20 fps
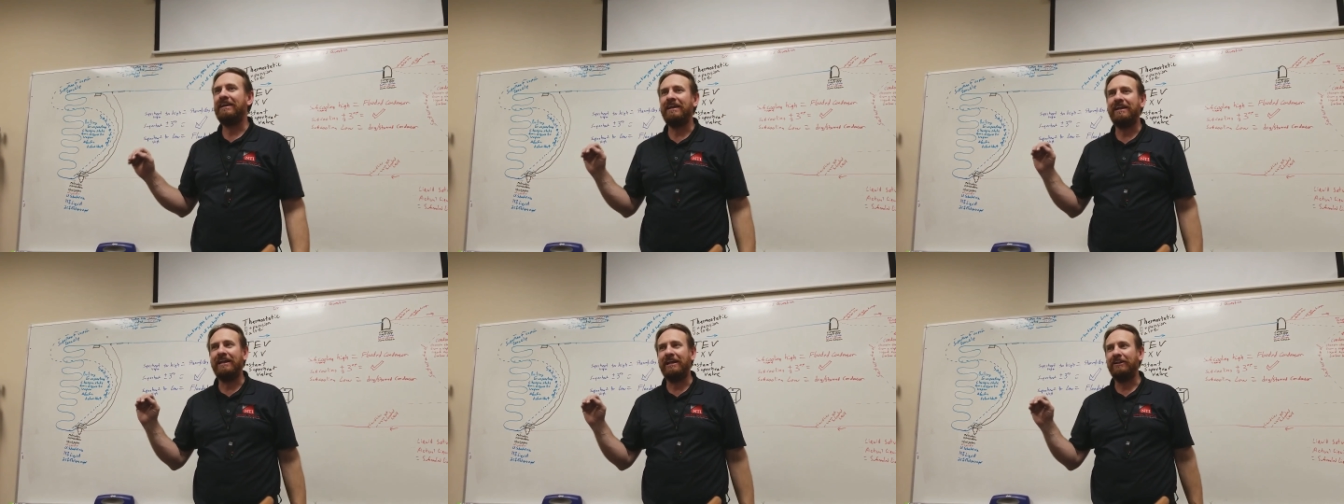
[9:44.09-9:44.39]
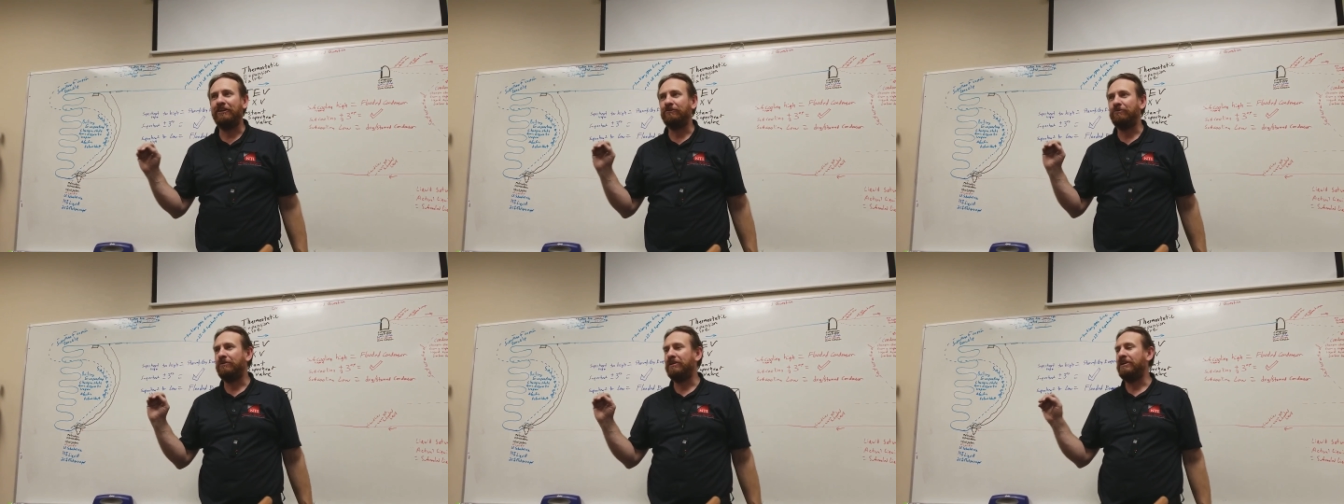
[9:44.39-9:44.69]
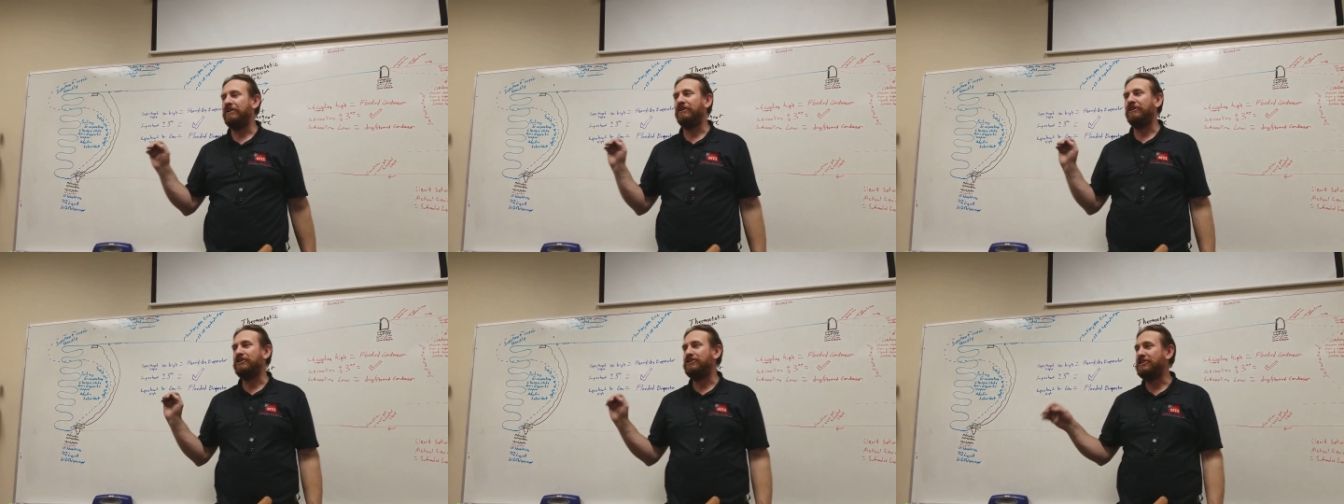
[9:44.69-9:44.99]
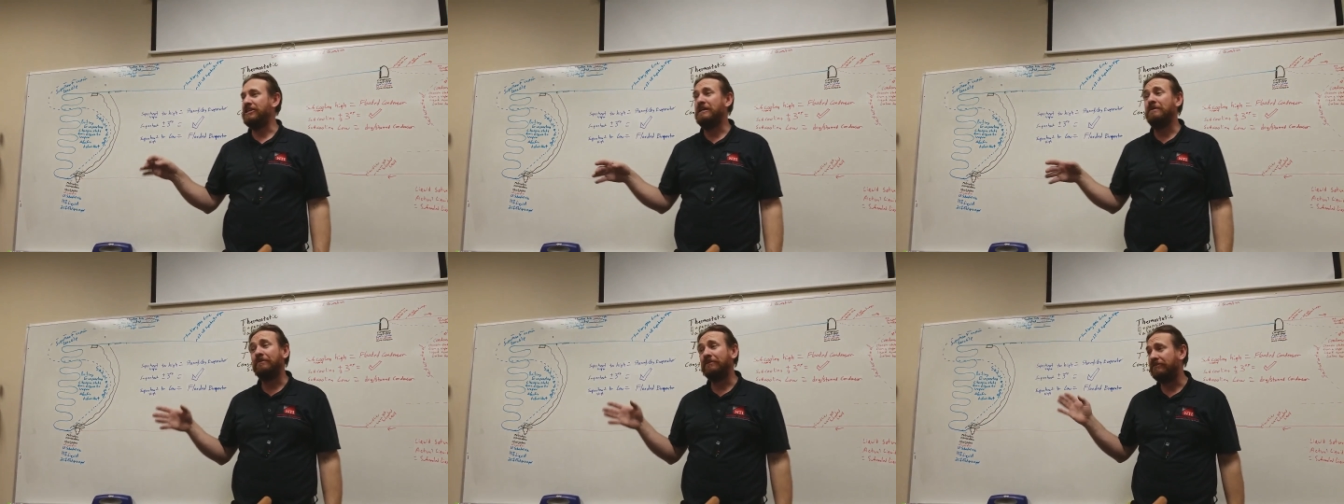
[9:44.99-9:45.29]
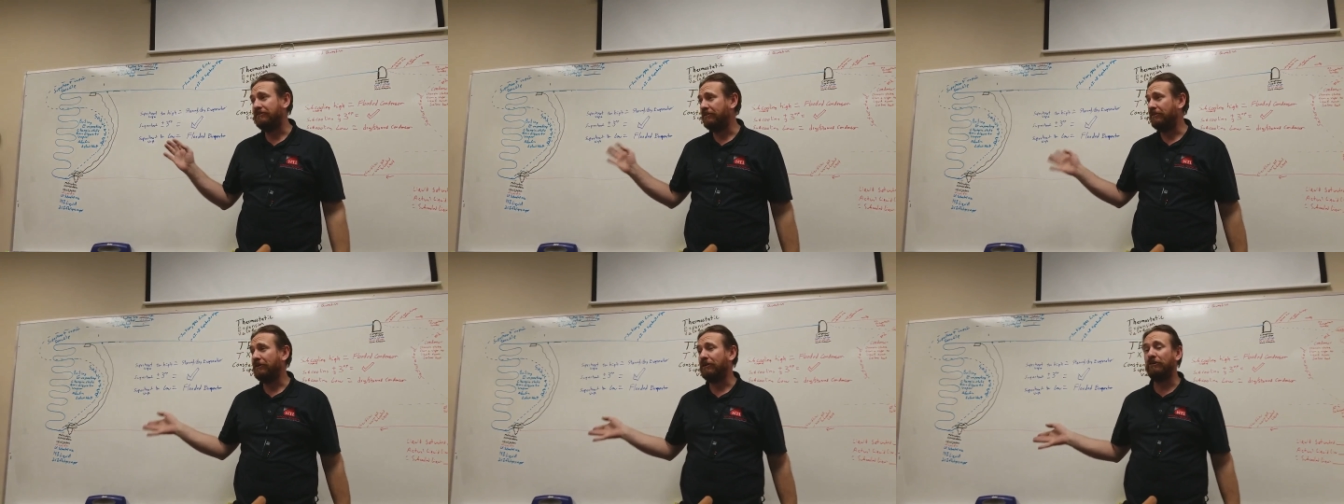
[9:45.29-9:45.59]
and I just want it done cheap. It's
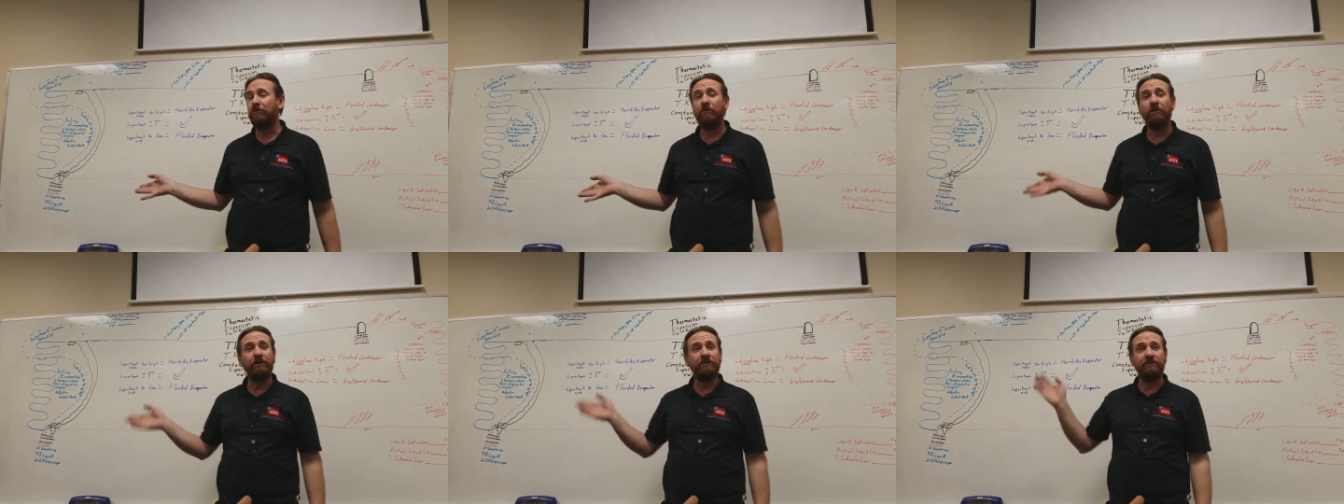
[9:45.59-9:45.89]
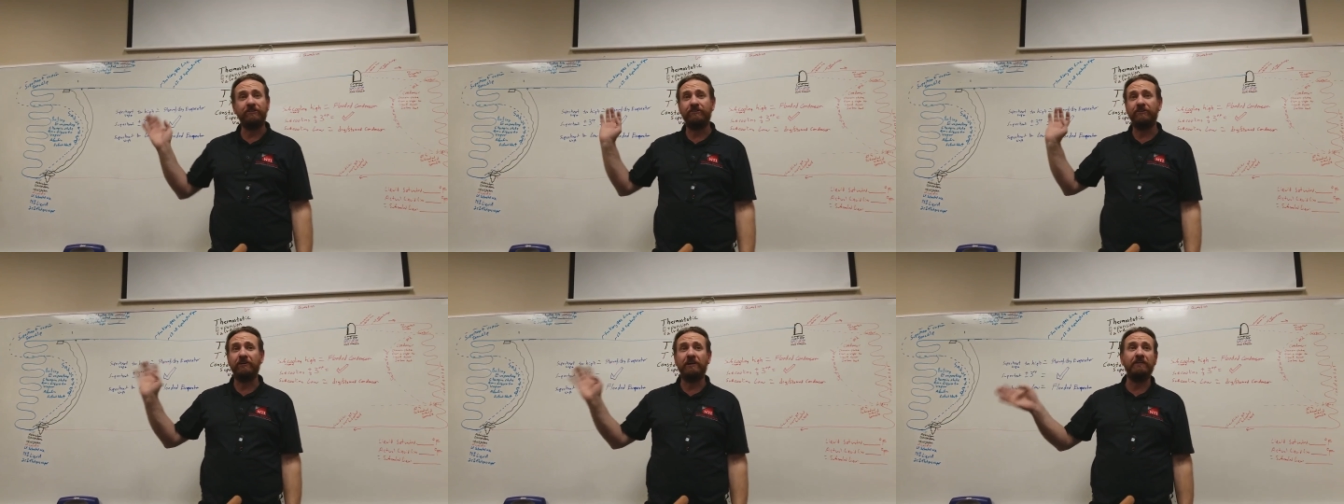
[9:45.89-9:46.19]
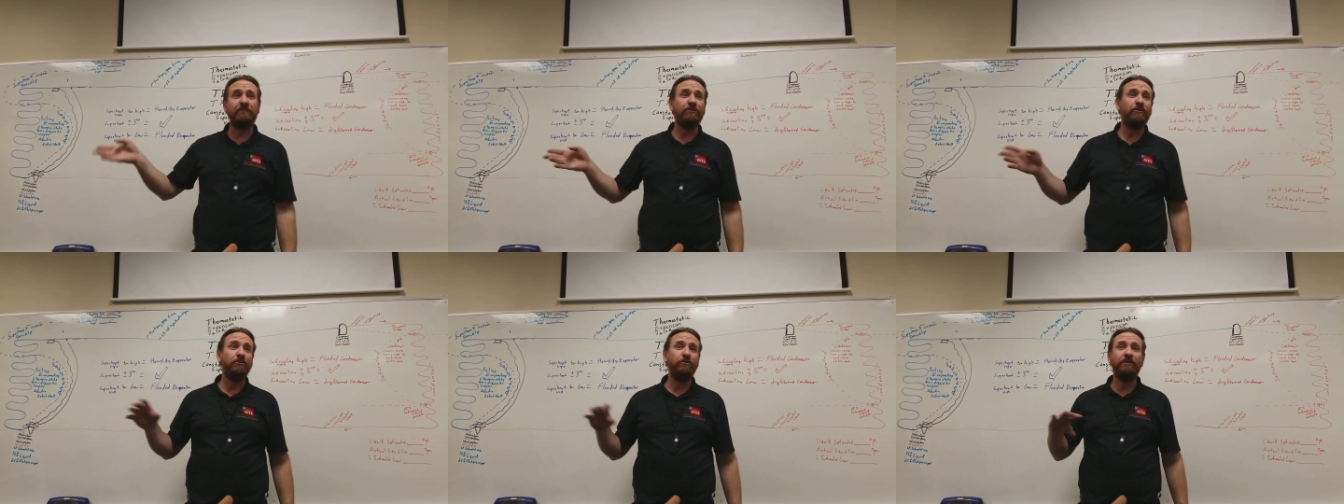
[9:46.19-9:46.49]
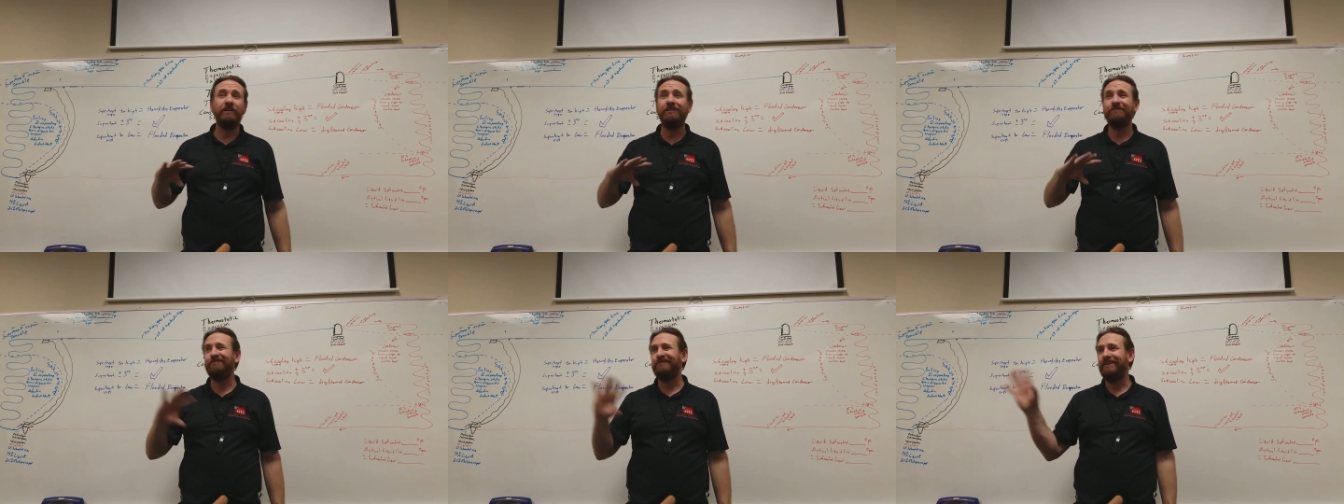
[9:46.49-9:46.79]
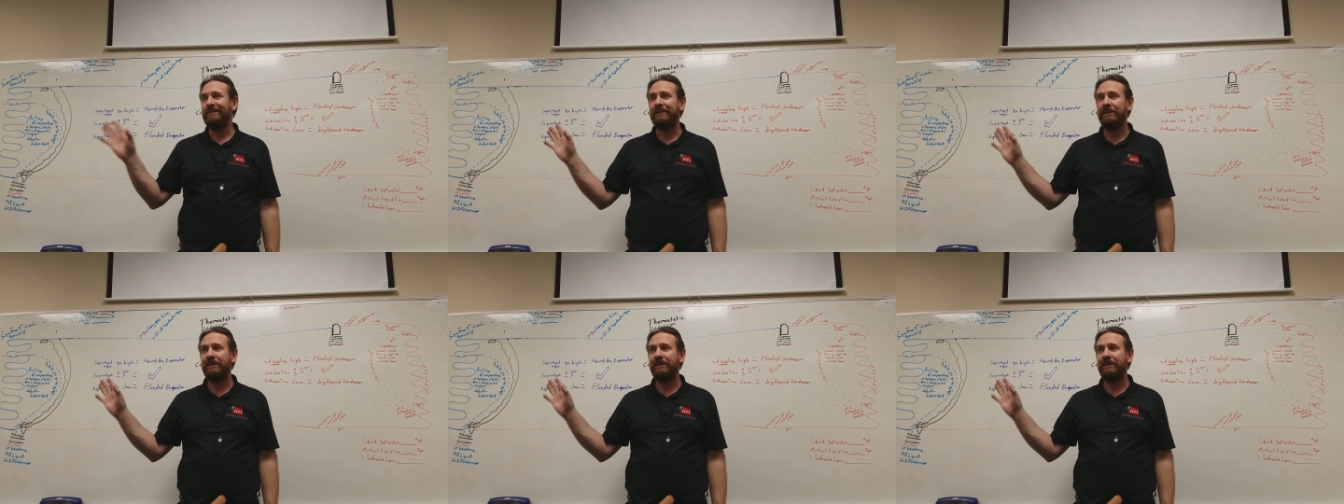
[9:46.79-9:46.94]
still going to work. It's still going to have cooling.